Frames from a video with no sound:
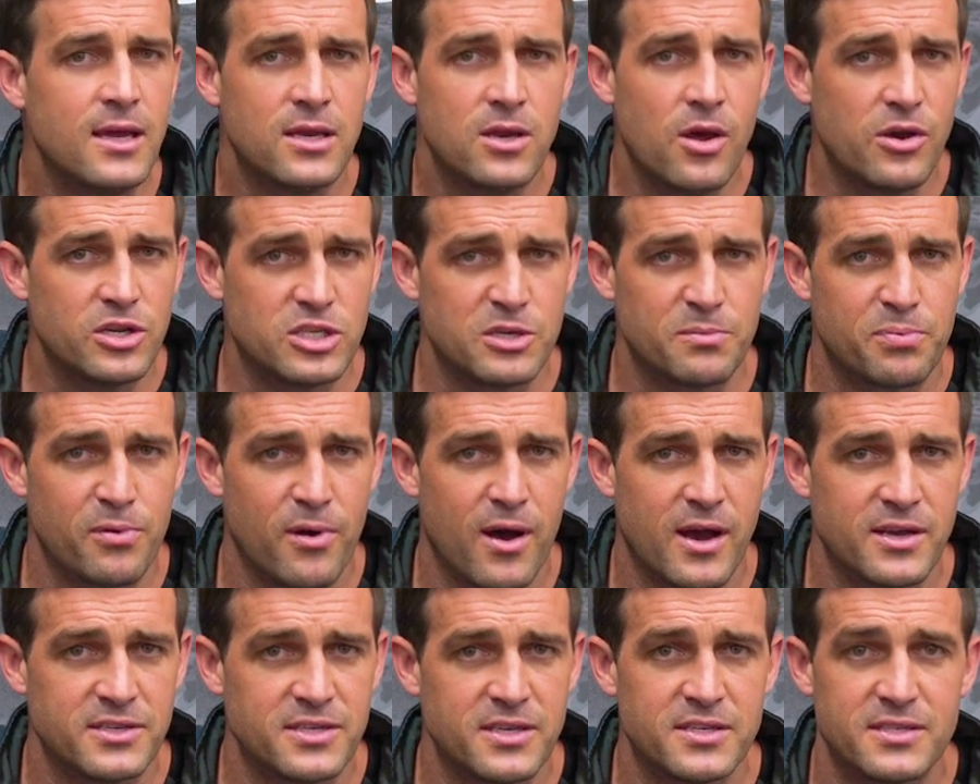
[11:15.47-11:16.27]
No
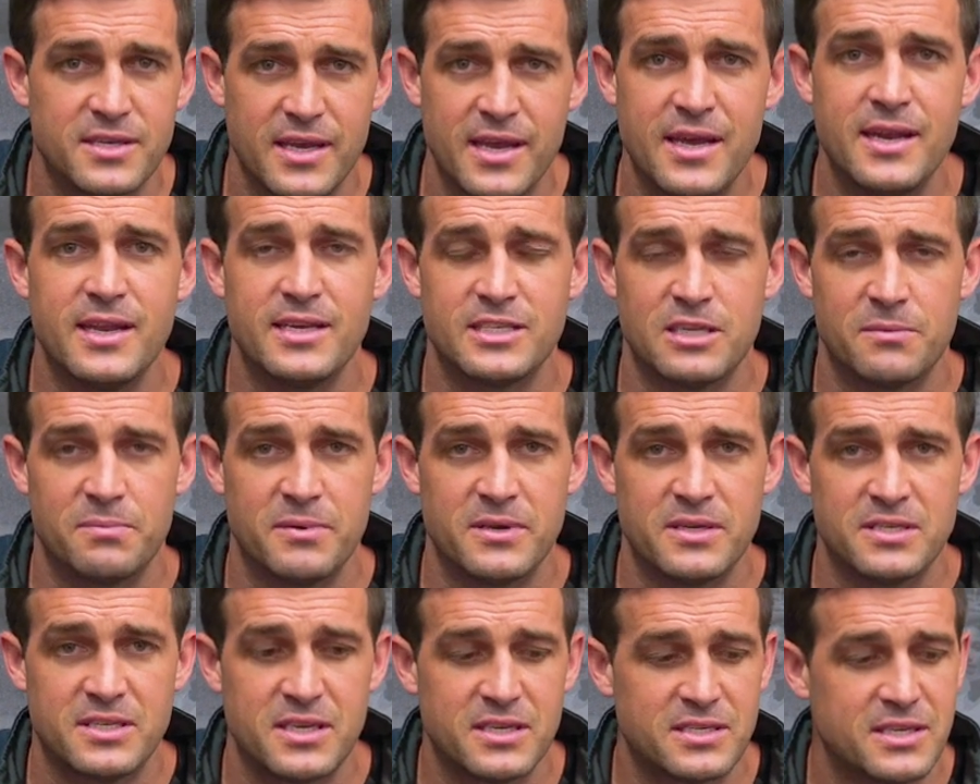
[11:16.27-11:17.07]
surprises, it is a
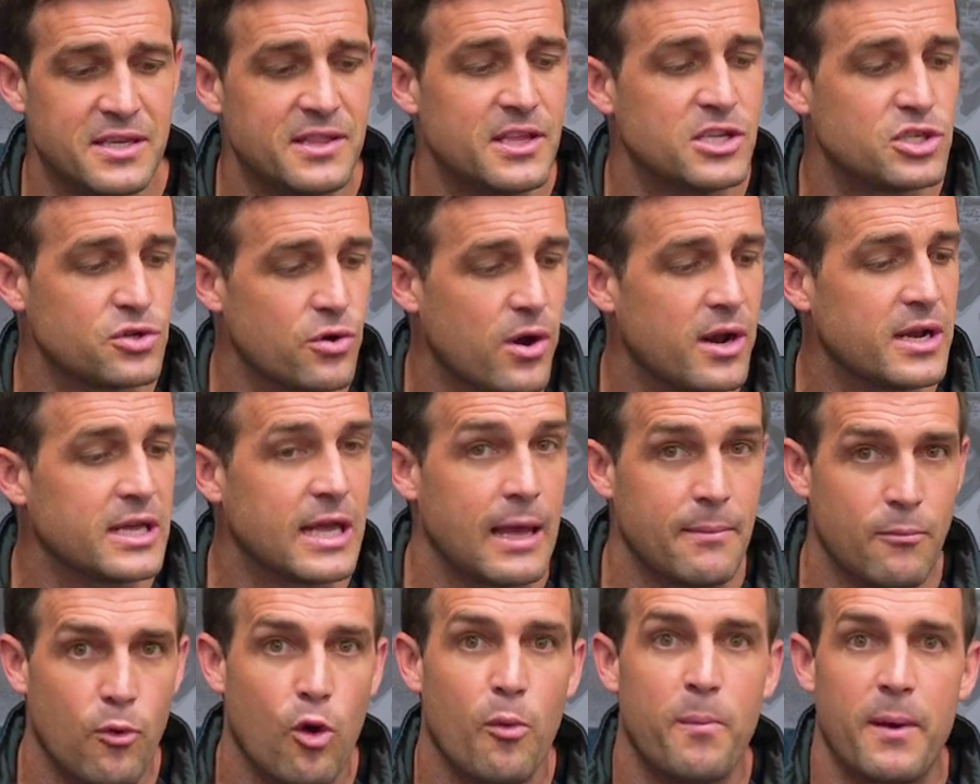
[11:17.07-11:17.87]
business and they're trying to
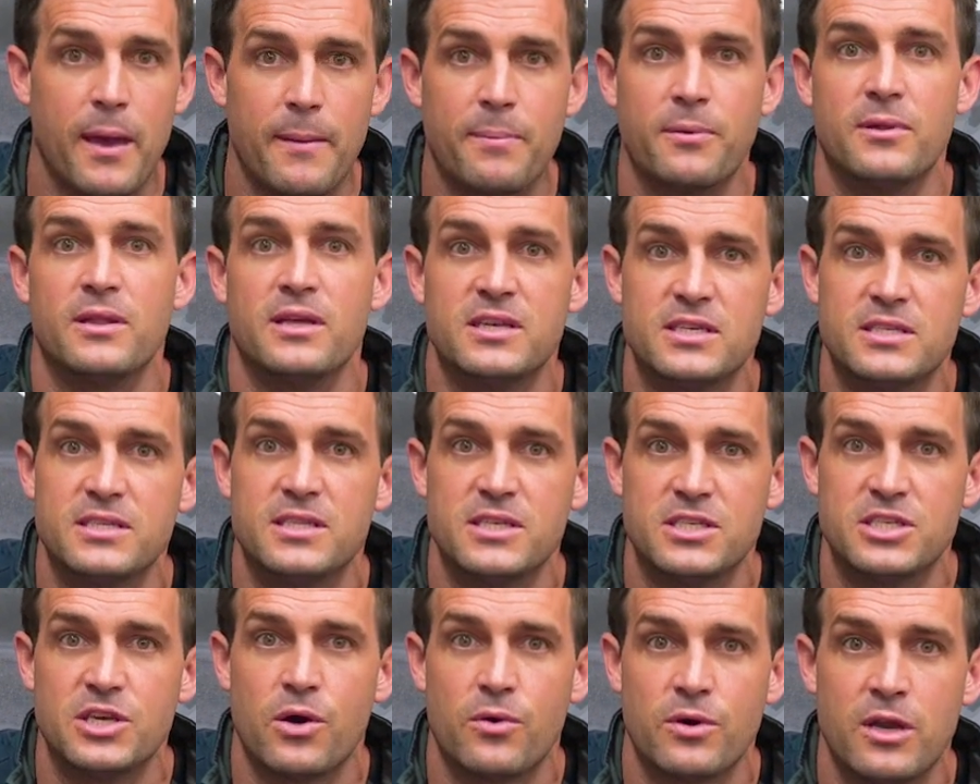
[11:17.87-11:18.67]
get more people into
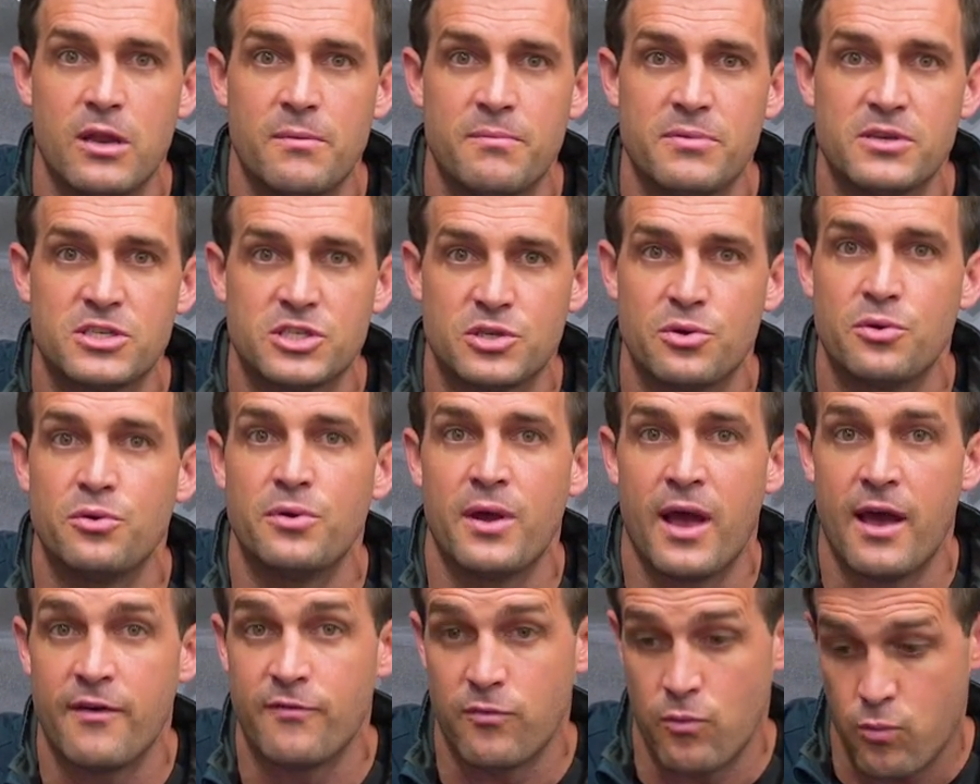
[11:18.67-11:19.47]
the Gel Nimbus who
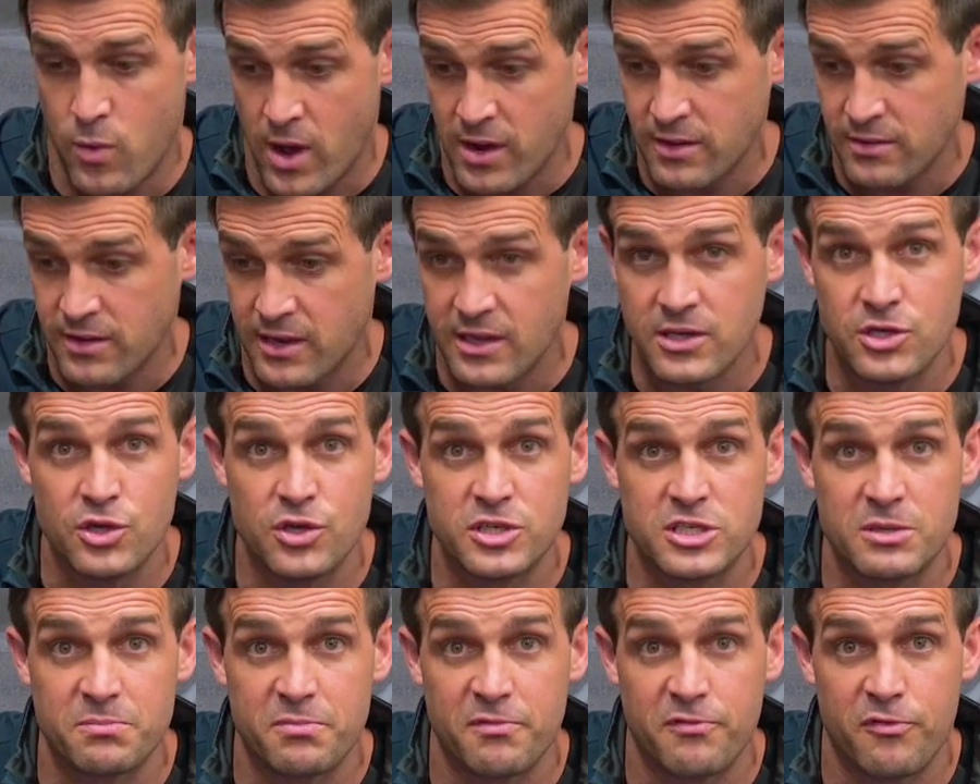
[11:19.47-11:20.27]
have, one,
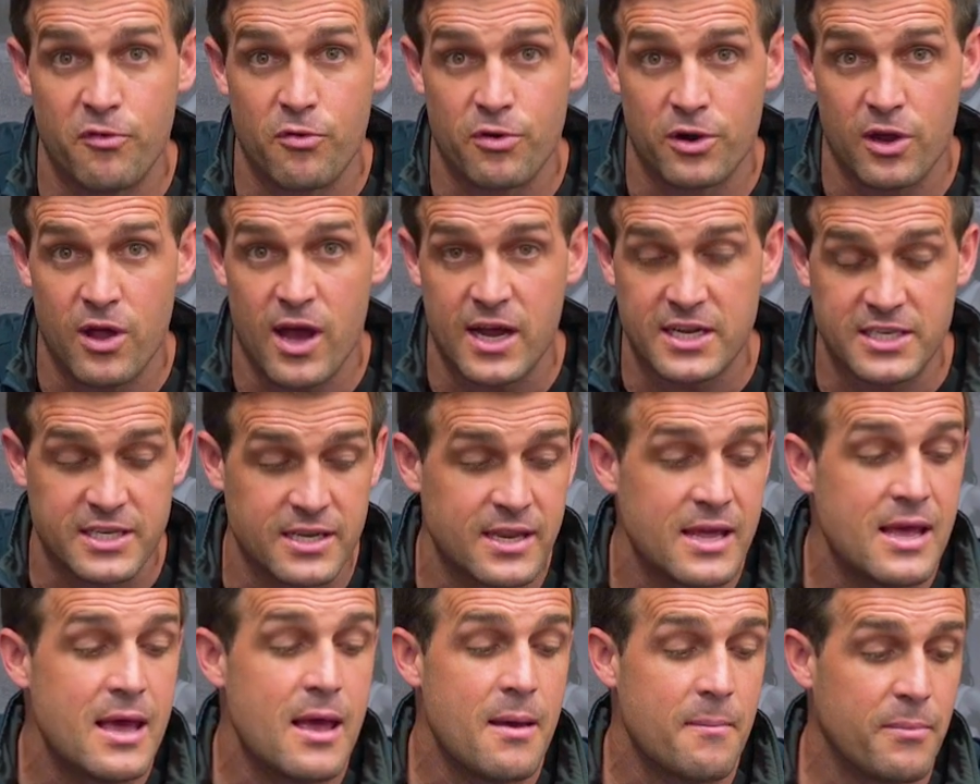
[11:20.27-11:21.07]
used it before and liked
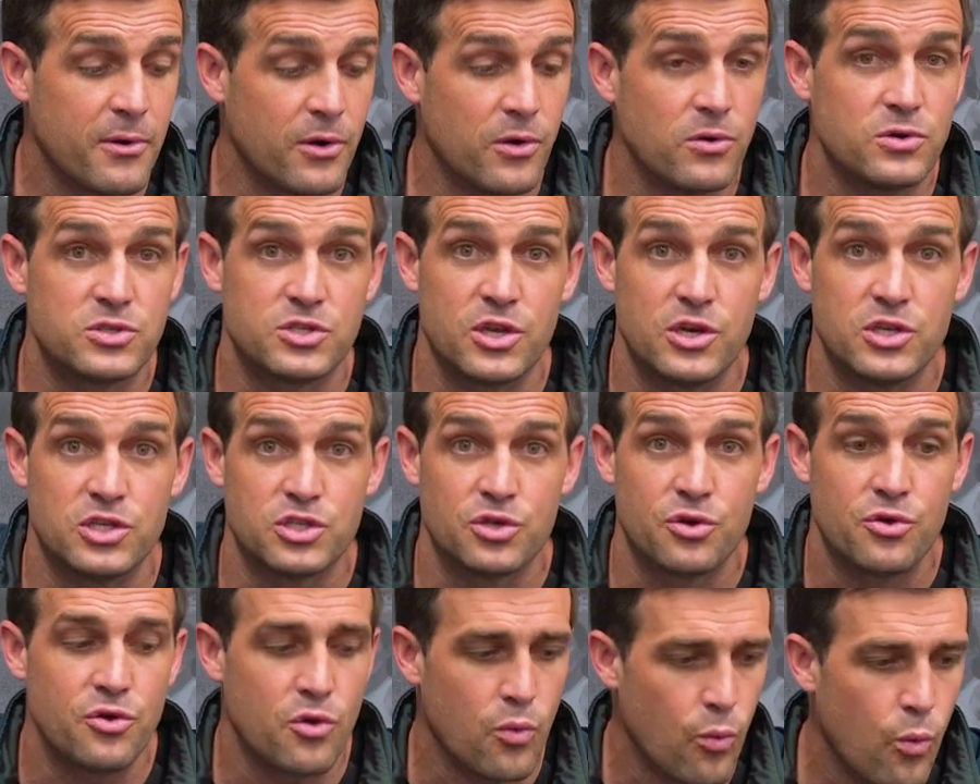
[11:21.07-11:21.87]
it, but also
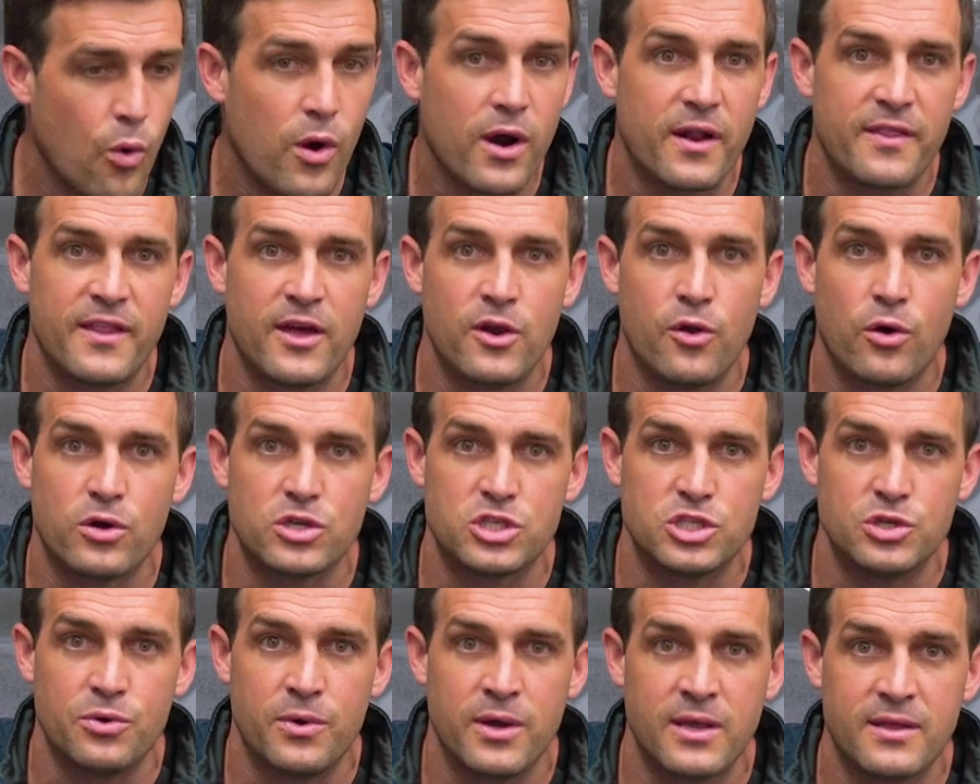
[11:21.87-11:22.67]
two, what are they
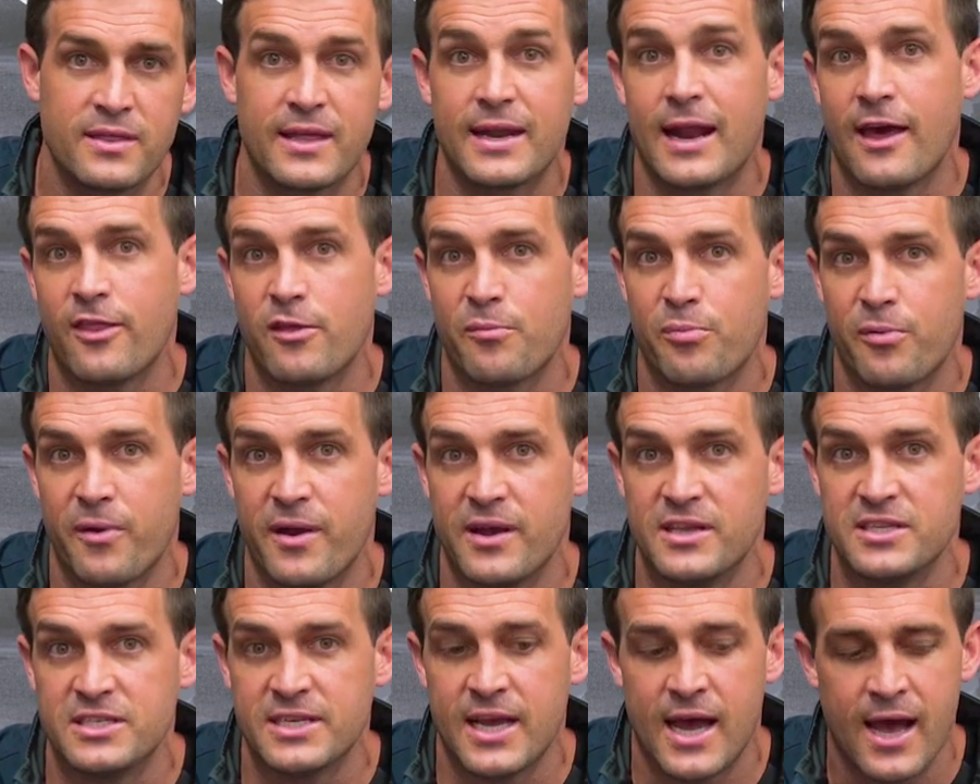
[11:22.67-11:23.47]
not doing that other
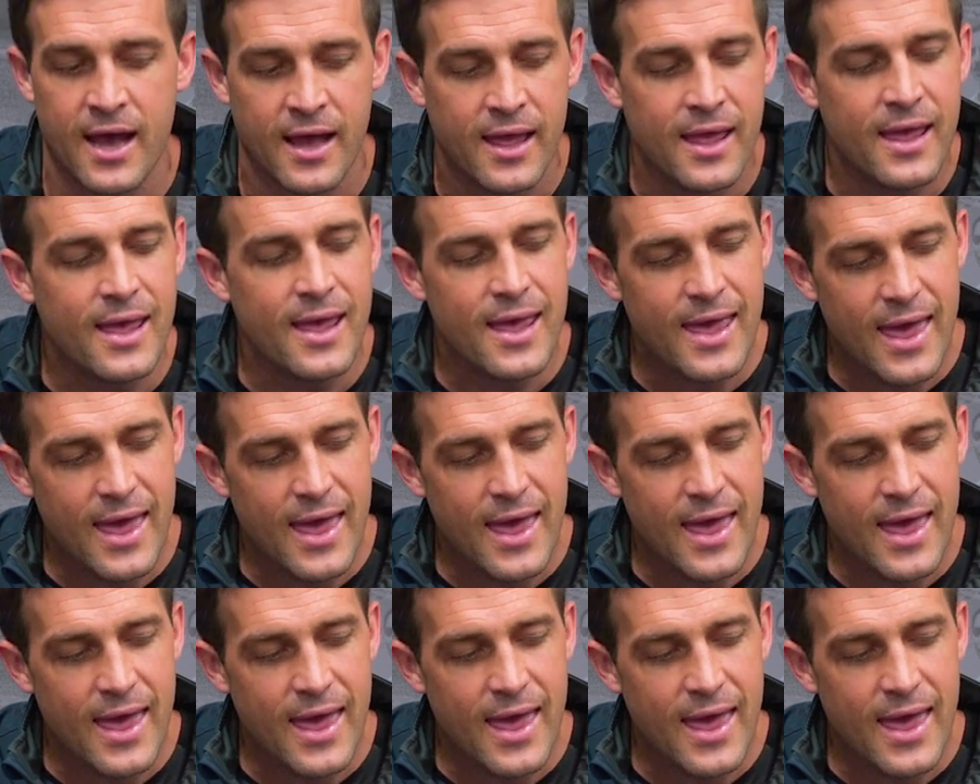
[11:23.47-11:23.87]
brands are?